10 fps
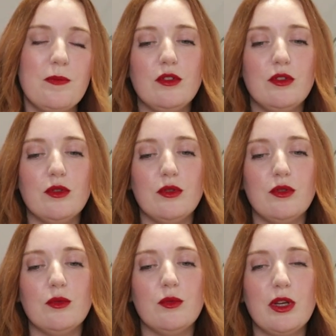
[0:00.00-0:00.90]

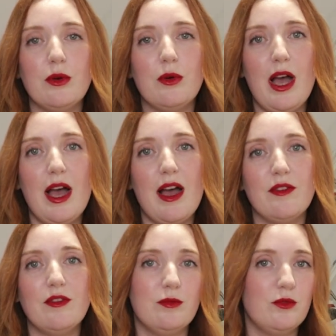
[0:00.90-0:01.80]
you will
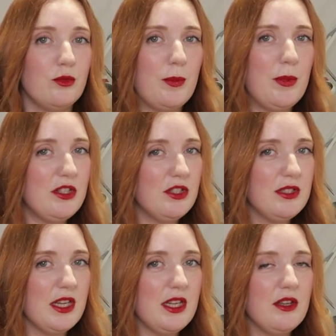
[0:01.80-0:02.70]
have normally pictures
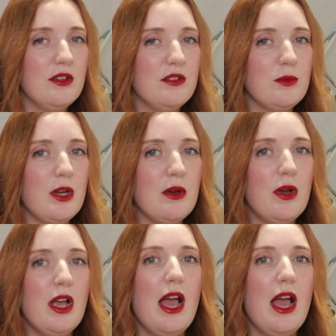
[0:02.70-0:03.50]
taken as well.